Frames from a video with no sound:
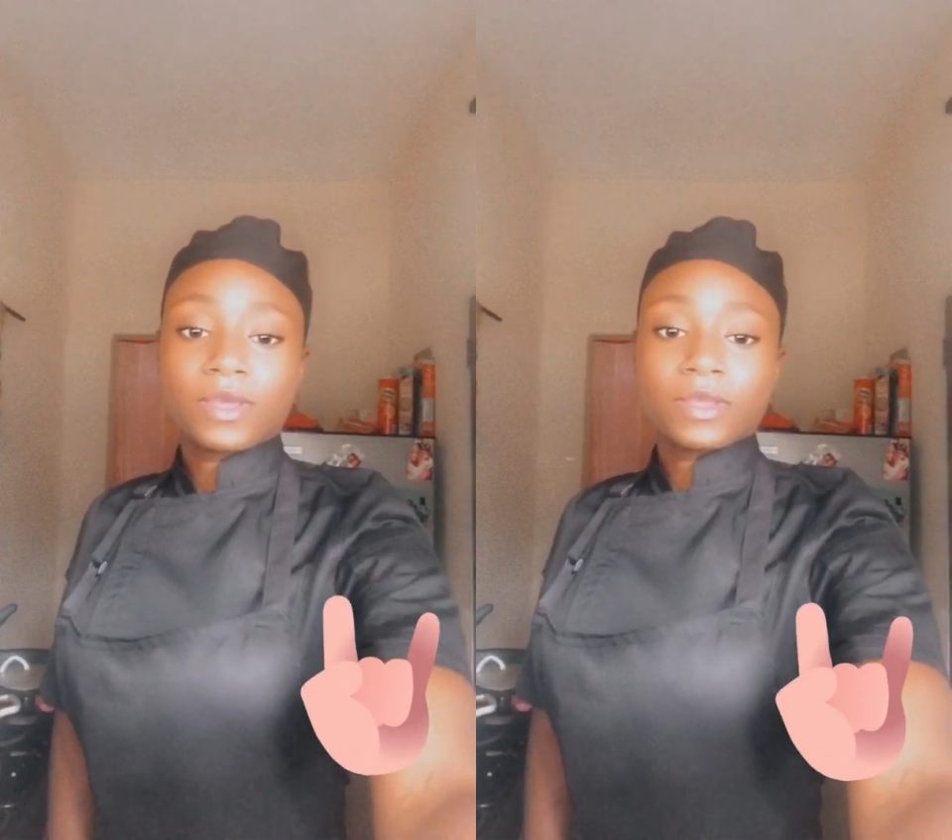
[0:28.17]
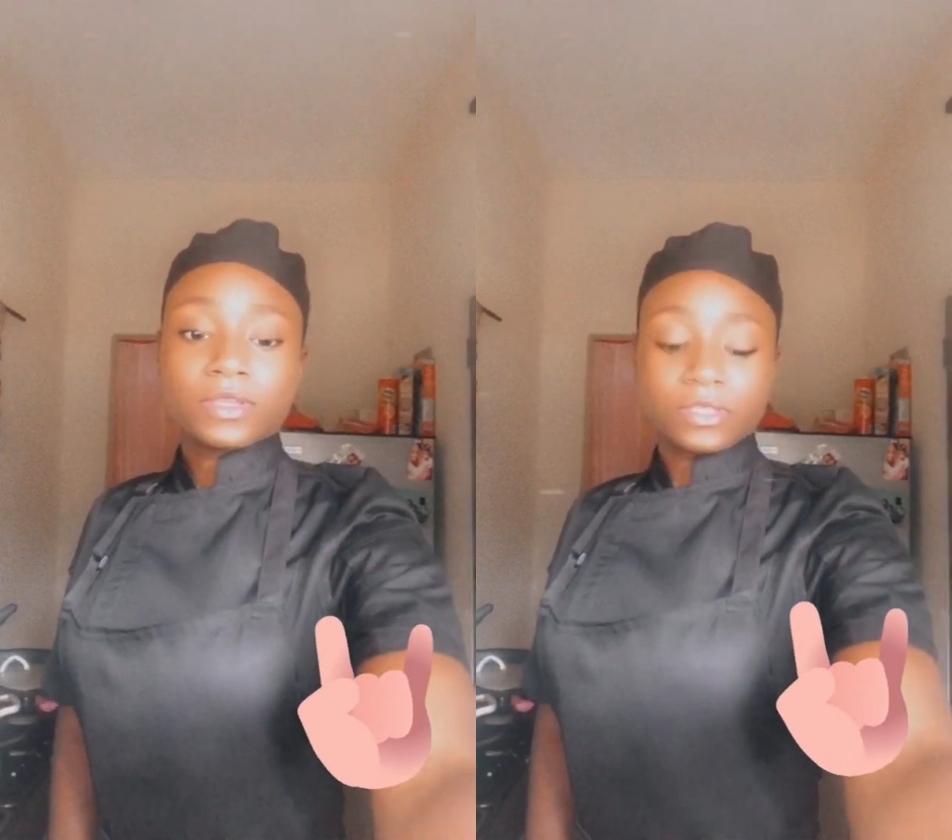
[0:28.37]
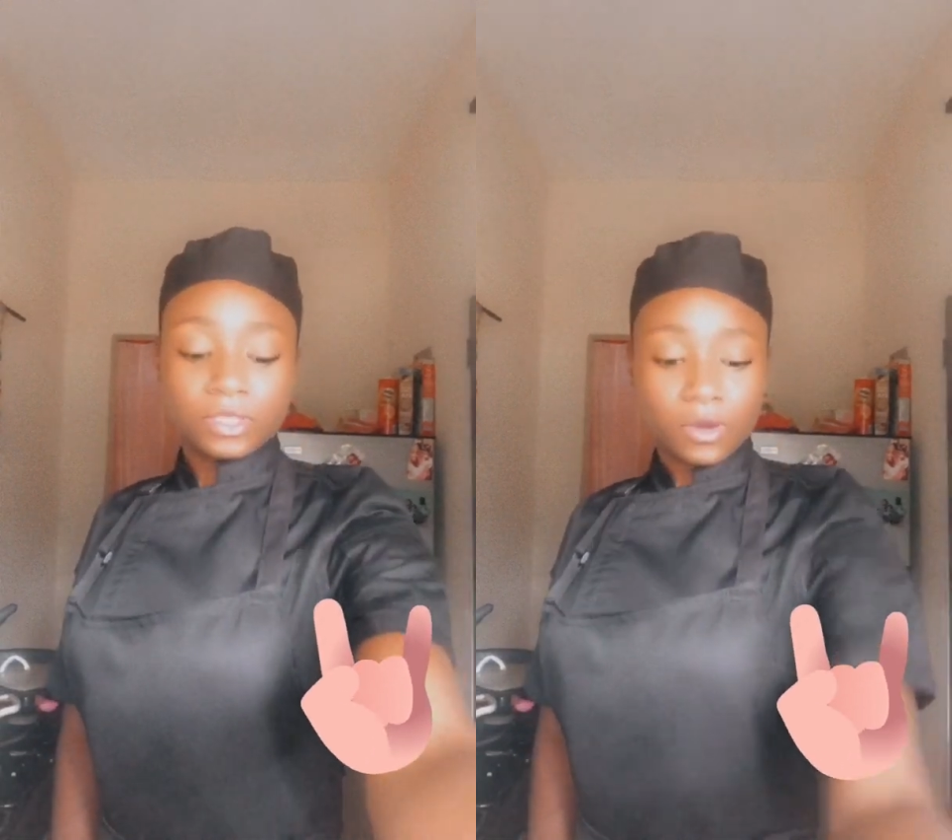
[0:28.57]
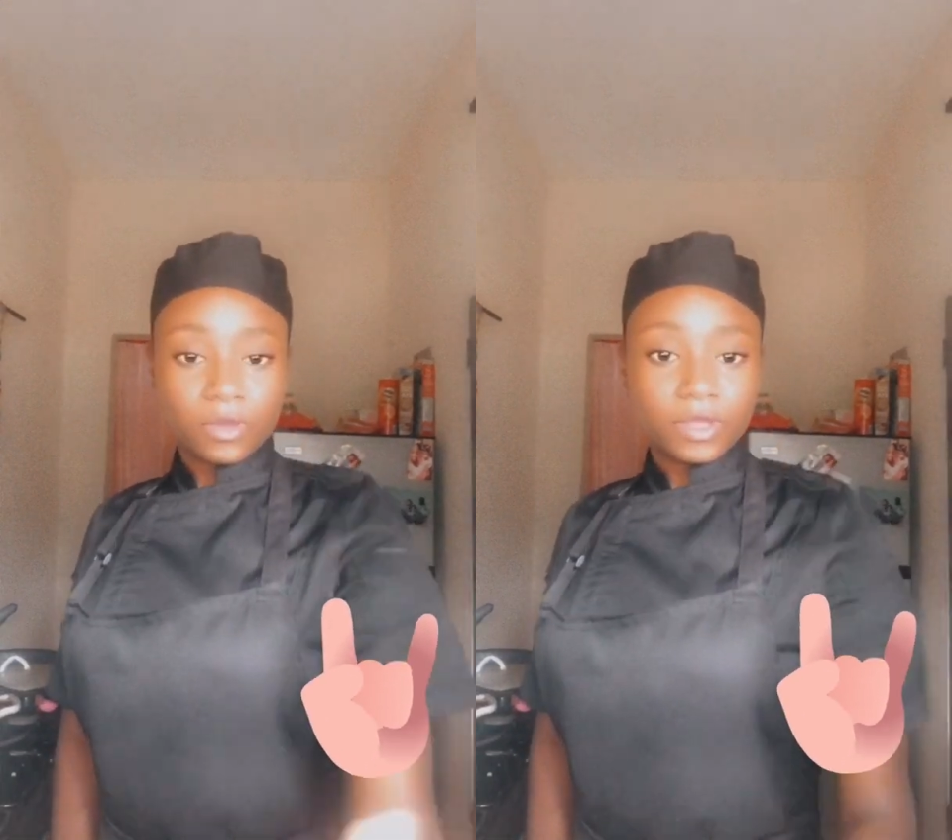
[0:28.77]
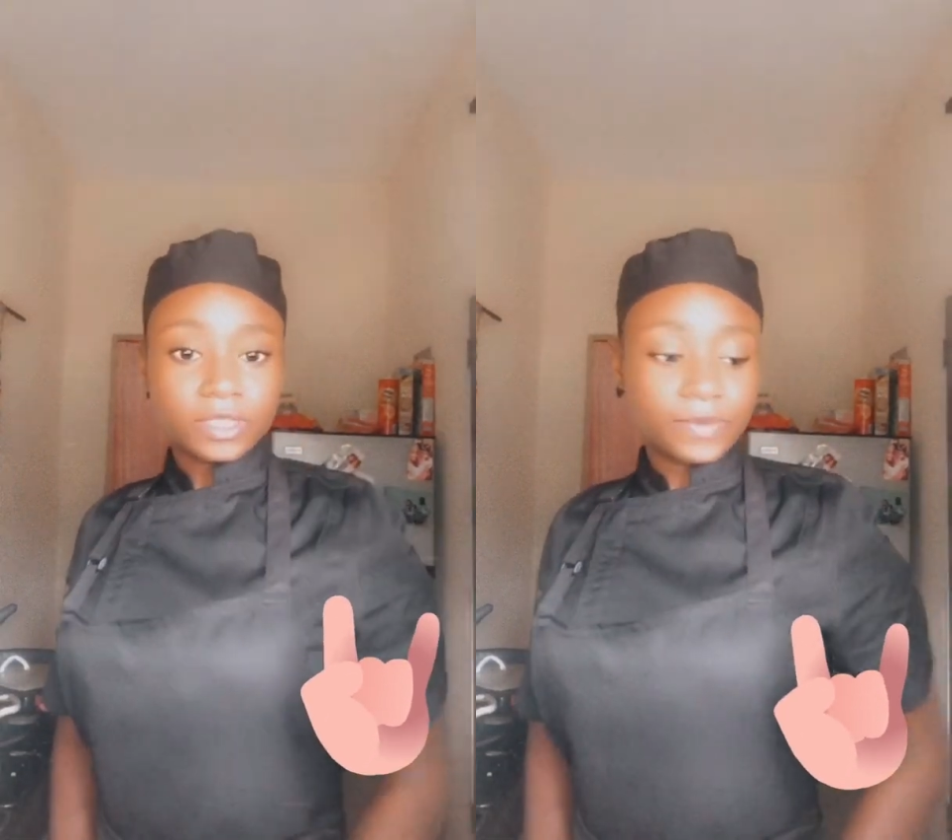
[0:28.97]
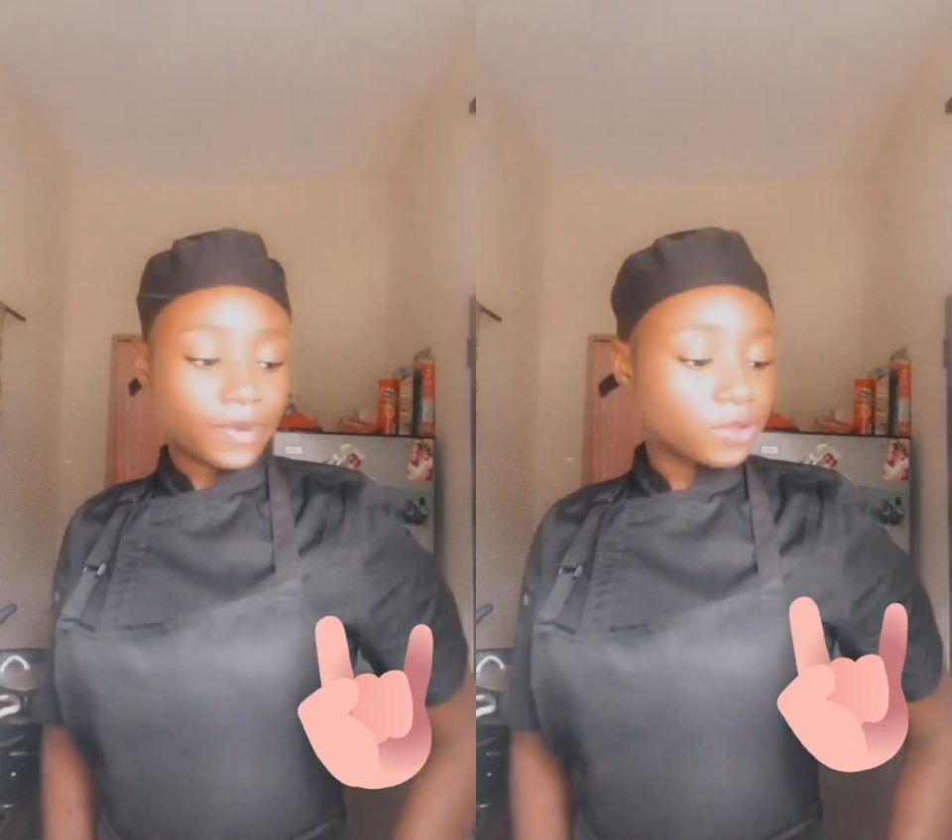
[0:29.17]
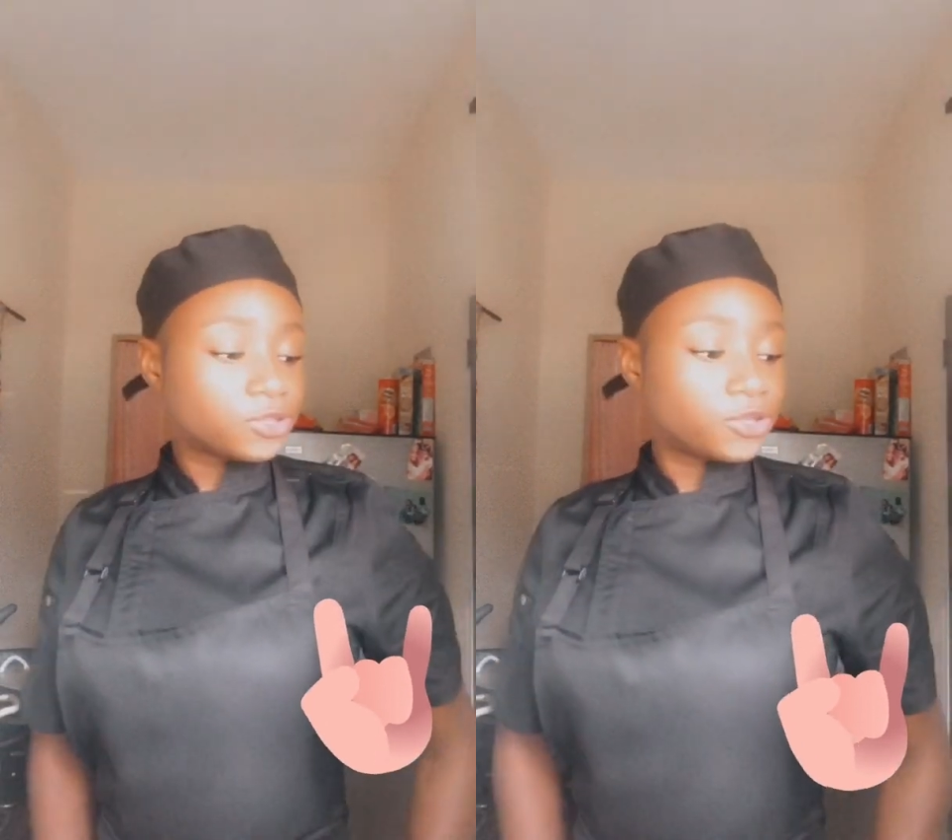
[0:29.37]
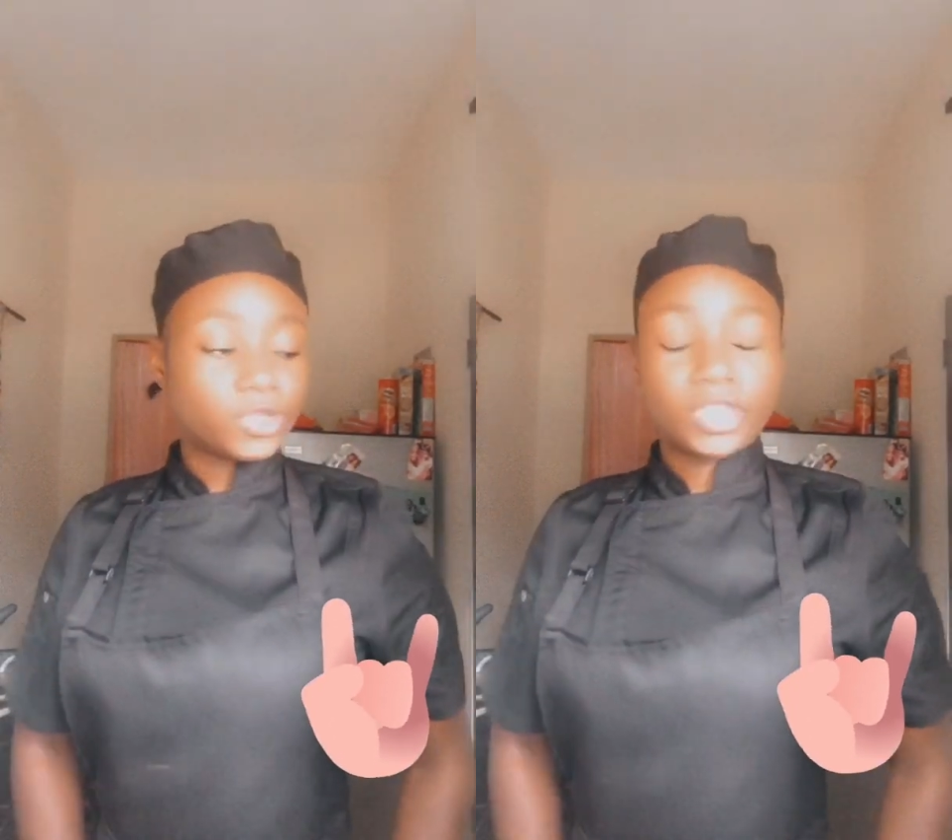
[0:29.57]
So this brown
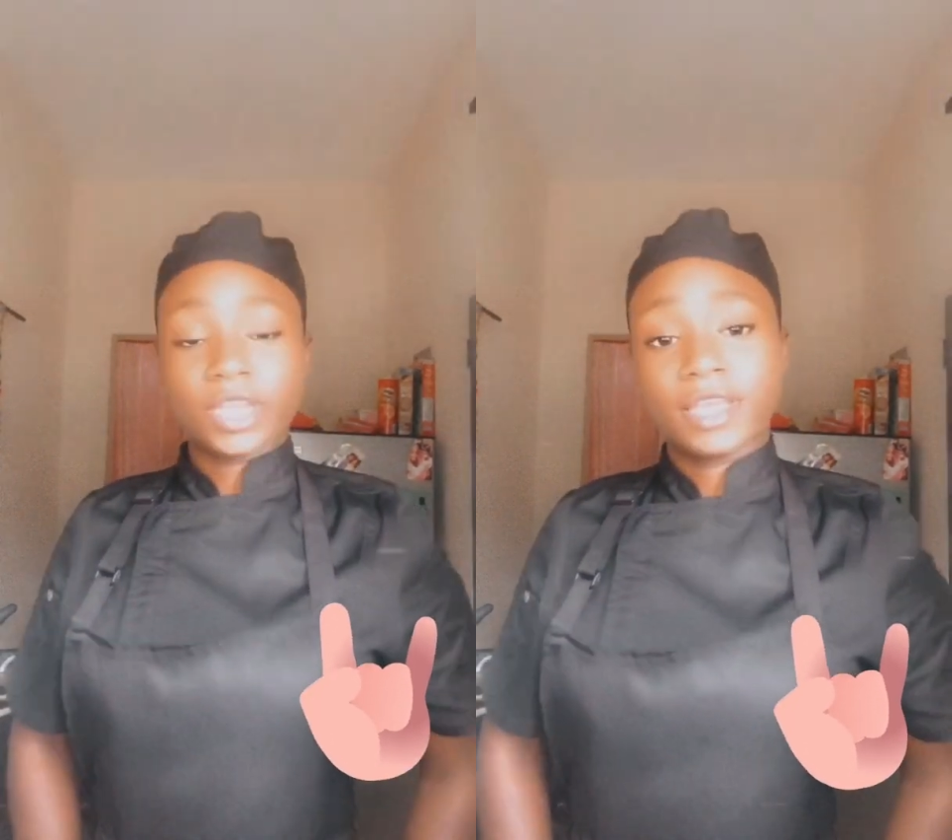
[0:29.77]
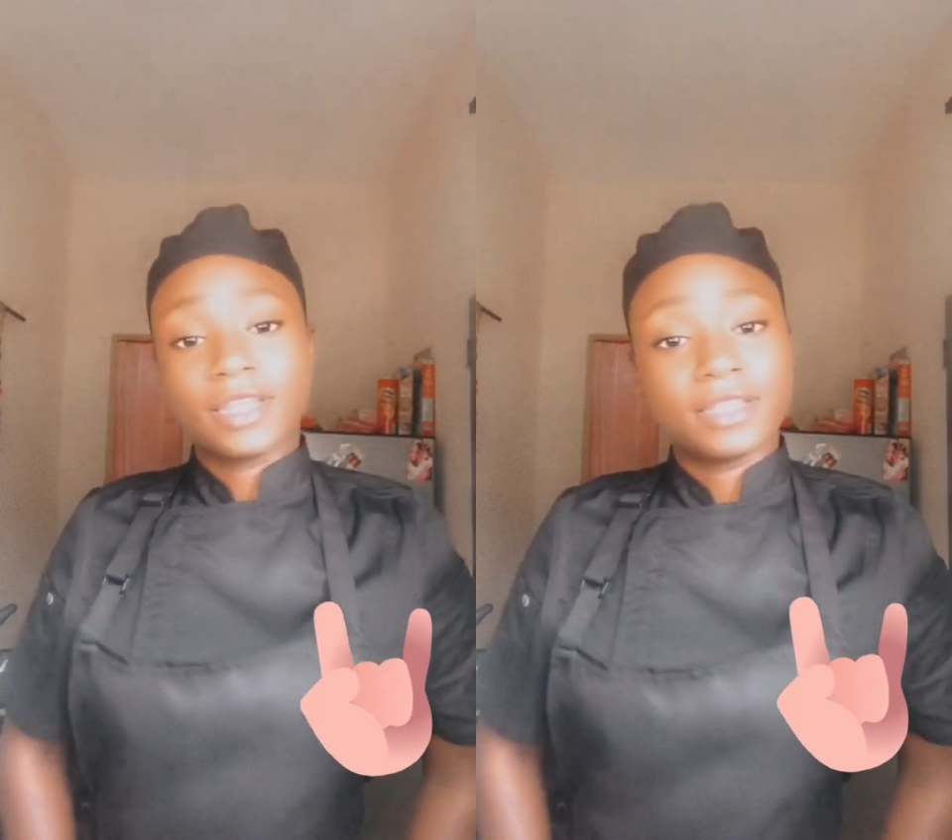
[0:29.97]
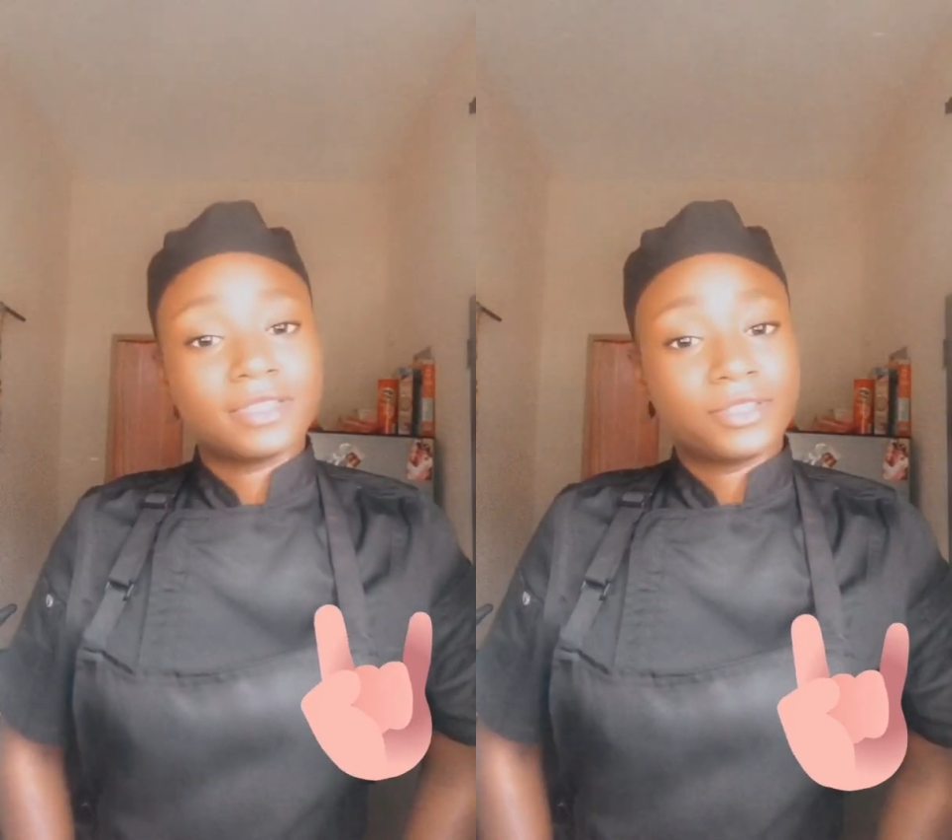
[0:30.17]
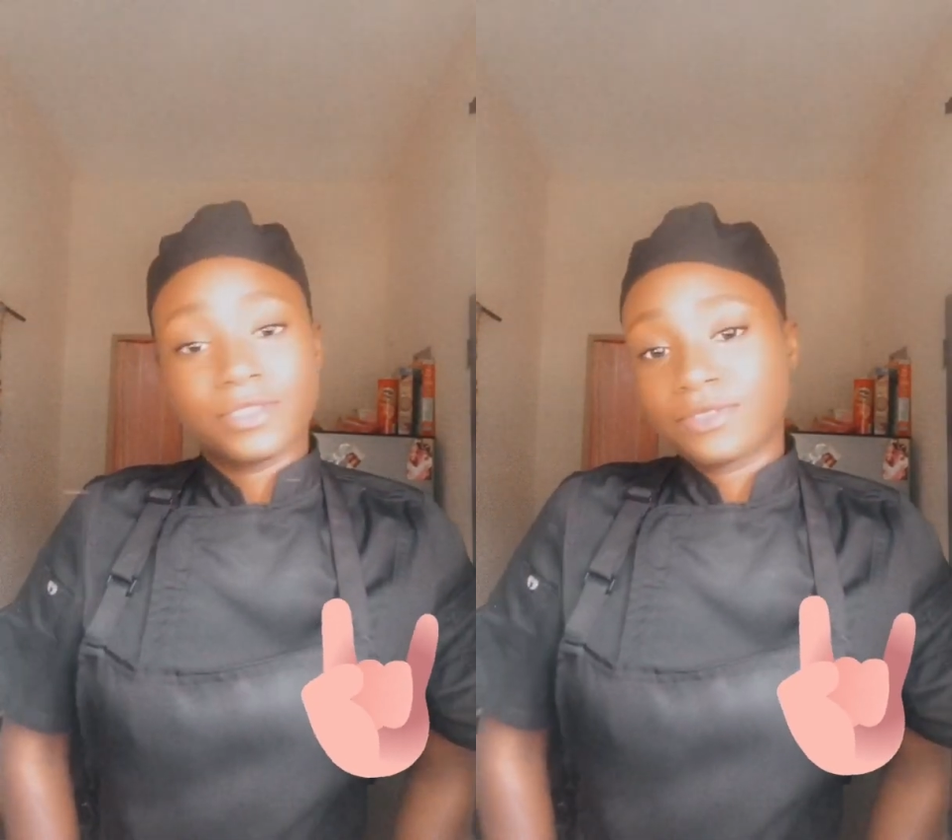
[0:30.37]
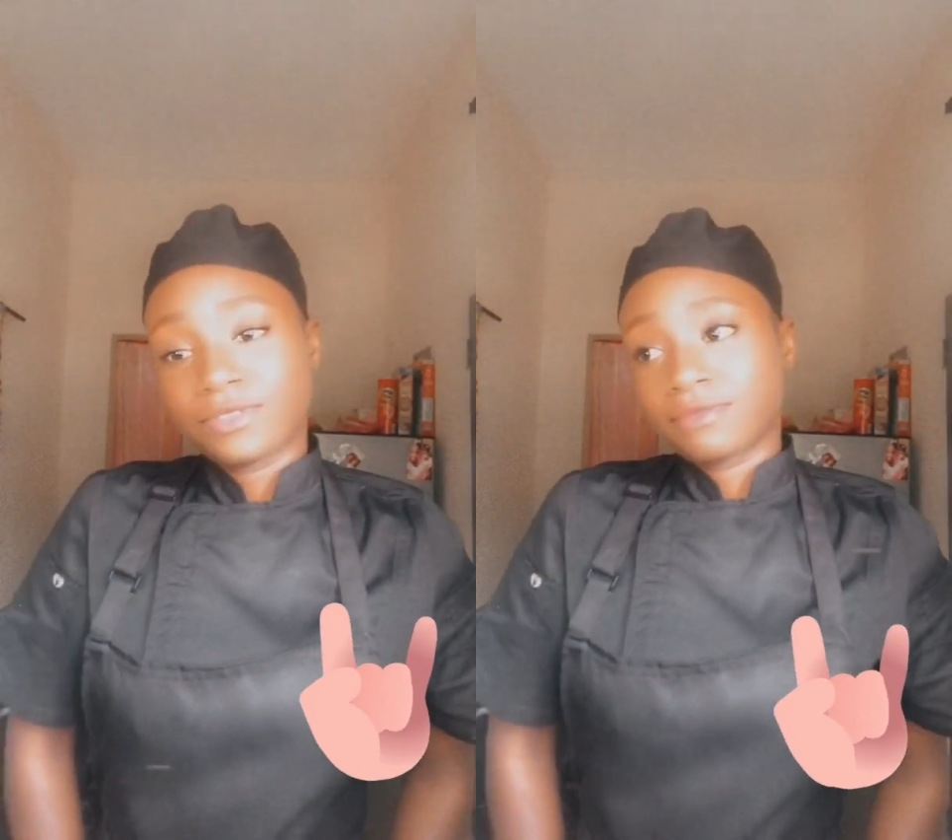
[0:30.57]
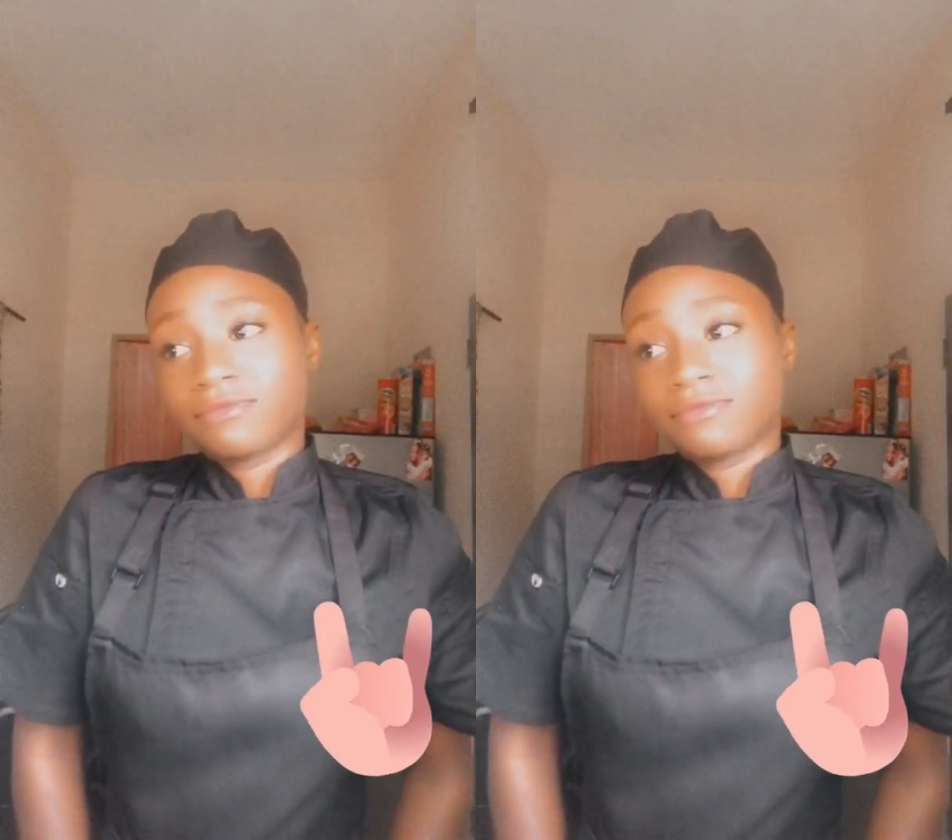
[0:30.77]
stew chicken, it's